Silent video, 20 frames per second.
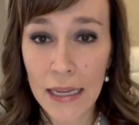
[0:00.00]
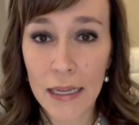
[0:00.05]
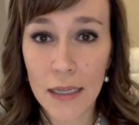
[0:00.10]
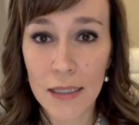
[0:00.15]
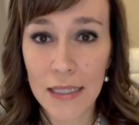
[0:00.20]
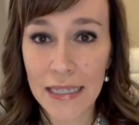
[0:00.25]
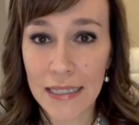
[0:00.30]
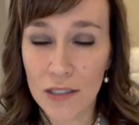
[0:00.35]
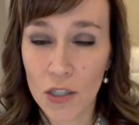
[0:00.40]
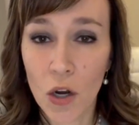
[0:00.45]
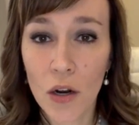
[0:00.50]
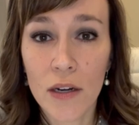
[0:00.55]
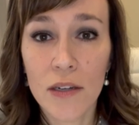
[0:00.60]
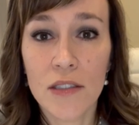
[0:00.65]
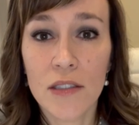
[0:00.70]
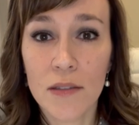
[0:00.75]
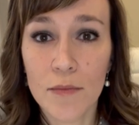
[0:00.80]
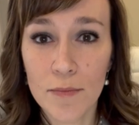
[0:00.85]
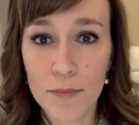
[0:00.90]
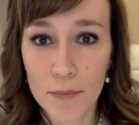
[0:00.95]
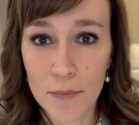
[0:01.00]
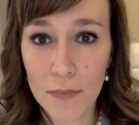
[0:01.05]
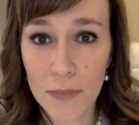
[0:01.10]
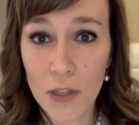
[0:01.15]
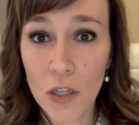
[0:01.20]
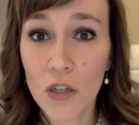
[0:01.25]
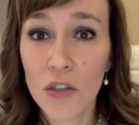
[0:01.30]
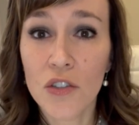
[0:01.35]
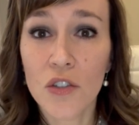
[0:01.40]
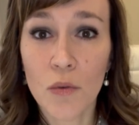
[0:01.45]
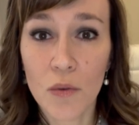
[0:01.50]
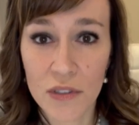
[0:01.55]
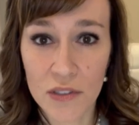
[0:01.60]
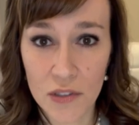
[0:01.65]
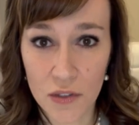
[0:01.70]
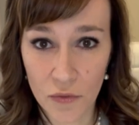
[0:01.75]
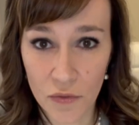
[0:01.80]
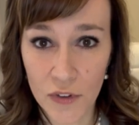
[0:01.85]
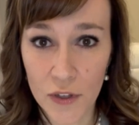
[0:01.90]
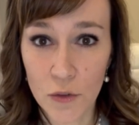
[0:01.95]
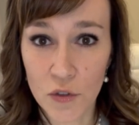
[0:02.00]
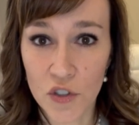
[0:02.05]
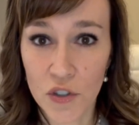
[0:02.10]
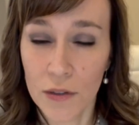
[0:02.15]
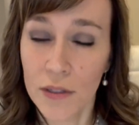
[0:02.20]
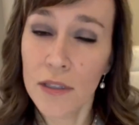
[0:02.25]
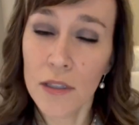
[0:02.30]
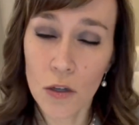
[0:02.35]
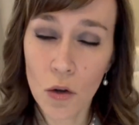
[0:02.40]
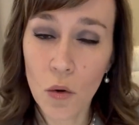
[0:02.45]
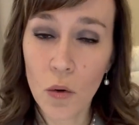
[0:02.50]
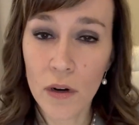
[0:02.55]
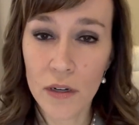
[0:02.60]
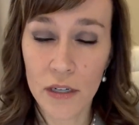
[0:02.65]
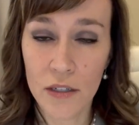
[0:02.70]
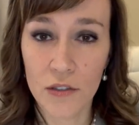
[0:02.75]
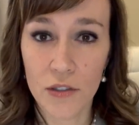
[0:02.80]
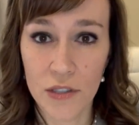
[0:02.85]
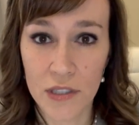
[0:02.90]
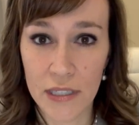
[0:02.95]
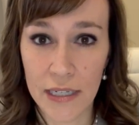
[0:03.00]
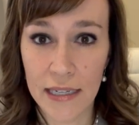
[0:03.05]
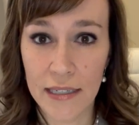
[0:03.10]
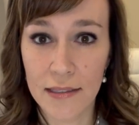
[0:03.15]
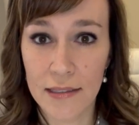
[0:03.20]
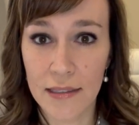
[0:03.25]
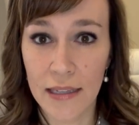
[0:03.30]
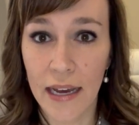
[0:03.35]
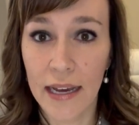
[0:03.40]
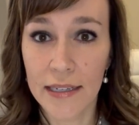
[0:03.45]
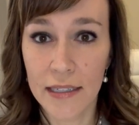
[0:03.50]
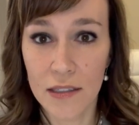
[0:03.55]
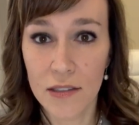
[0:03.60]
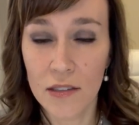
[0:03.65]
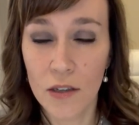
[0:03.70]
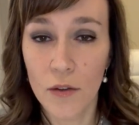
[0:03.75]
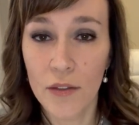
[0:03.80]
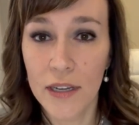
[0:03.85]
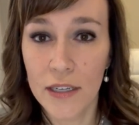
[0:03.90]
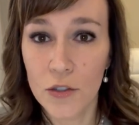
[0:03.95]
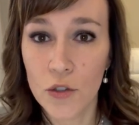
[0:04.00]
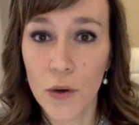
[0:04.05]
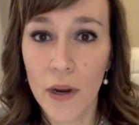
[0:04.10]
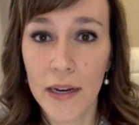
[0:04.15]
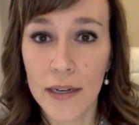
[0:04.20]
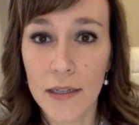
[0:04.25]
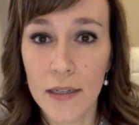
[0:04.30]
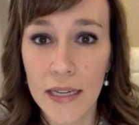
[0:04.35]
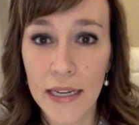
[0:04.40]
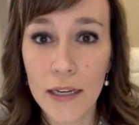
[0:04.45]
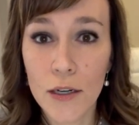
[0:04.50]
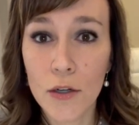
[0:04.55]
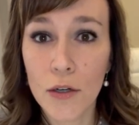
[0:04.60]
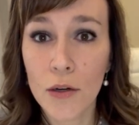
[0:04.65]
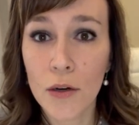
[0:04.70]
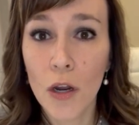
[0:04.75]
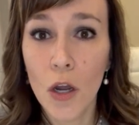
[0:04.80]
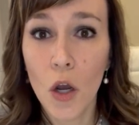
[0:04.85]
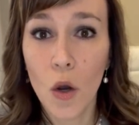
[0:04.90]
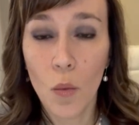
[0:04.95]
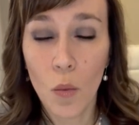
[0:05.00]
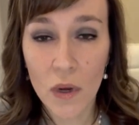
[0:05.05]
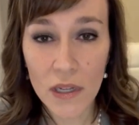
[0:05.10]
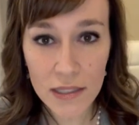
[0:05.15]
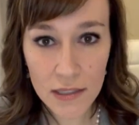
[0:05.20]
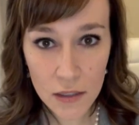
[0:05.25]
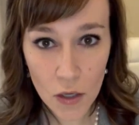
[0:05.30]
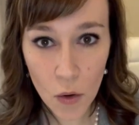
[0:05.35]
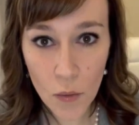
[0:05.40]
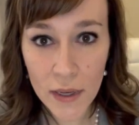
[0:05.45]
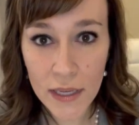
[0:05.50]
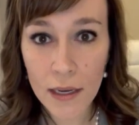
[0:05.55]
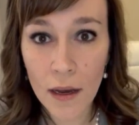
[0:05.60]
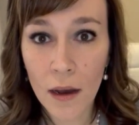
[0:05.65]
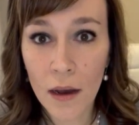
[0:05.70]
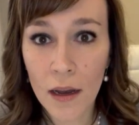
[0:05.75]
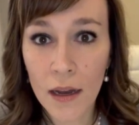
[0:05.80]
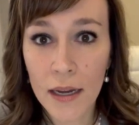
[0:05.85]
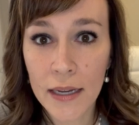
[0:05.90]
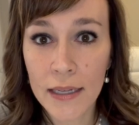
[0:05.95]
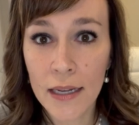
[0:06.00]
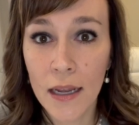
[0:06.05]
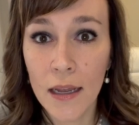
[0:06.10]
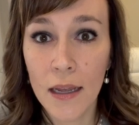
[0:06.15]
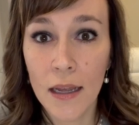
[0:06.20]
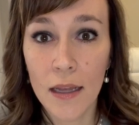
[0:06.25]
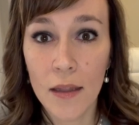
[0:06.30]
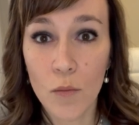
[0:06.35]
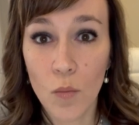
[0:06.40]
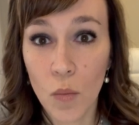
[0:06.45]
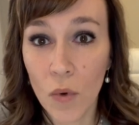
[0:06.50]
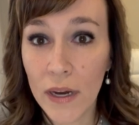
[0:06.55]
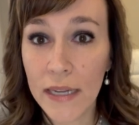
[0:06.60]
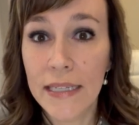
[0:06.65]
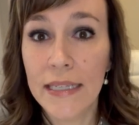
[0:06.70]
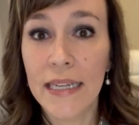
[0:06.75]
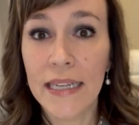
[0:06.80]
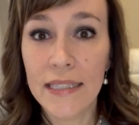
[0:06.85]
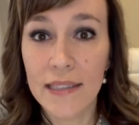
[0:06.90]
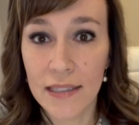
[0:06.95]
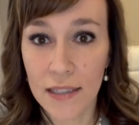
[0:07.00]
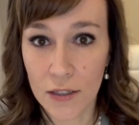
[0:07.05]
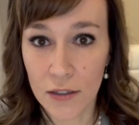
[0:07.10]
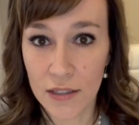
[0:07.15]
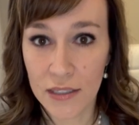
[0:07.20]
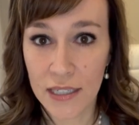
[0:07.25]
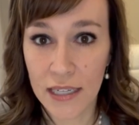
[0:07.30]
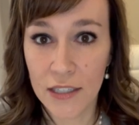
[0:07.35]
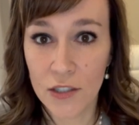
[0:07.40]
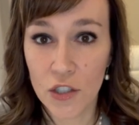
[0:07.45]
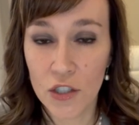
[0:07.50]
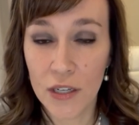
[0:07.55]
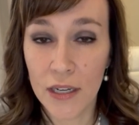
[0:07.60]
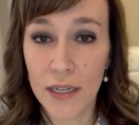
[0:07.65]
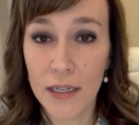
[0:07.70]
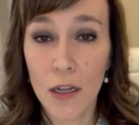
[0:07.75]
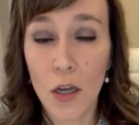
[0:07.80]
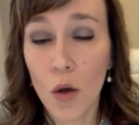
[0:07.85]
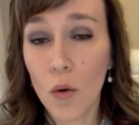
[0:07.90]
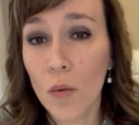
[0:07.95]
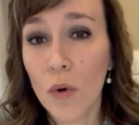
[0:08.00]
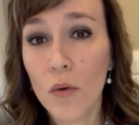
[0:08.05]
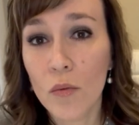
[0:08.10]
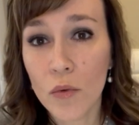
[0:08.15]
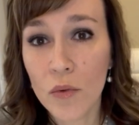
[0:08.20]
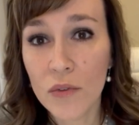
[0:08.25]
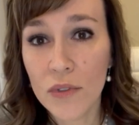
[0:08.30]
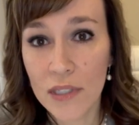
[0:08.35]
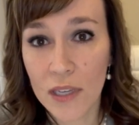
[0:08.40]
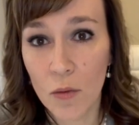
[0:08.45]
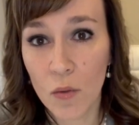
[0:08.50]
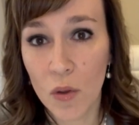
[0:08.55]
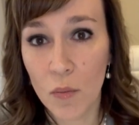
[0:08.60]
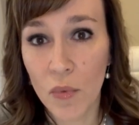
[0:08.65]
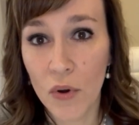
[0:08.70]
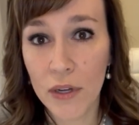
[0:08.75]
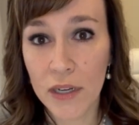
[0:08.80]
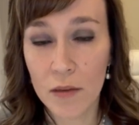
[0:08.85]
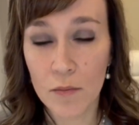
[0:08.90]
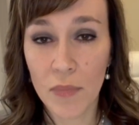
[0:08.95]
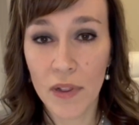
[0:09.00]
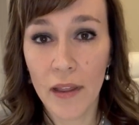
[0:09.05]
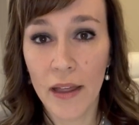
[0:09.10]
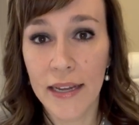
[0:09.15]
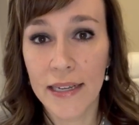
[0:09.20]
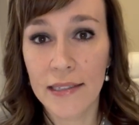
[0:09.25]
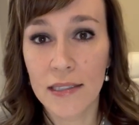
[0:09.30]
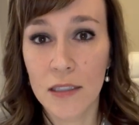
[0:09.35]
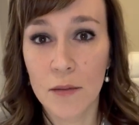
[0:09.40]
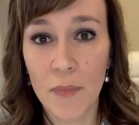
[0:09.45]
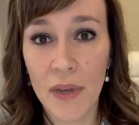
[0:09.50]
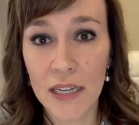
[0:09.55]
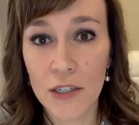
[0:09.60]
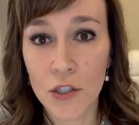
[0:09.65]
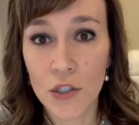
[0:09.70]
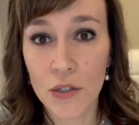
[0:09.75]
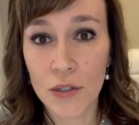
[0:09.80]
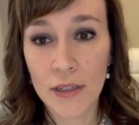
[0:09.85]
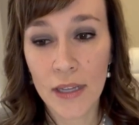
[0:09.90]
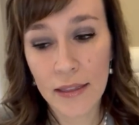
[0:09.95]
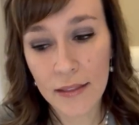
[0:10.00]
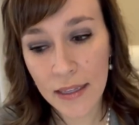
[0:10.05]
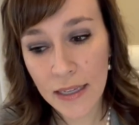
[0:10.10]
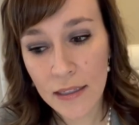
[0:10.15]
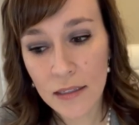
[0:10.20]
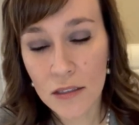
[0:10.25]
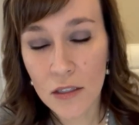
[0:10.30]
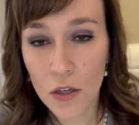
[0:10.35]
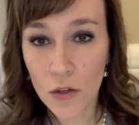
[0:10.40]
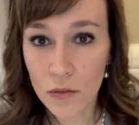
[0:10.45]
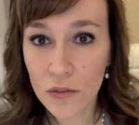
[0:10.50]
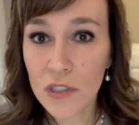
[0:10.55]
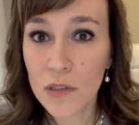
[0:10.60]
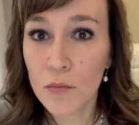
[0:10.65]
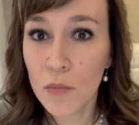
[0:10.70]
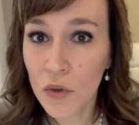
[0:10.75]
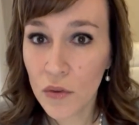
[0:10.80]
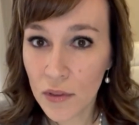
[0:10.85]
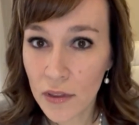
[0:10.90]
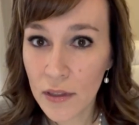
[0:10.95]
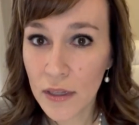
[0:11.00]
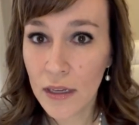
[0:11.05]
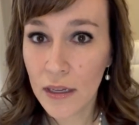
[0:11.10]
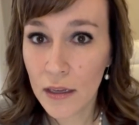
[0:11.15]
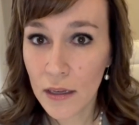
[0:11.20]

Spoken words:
it's hard to look towards the future, and the court understands that, and so they try to hear what's going on, what needs their attention, what rules can we put in place to make sure that things go smoothly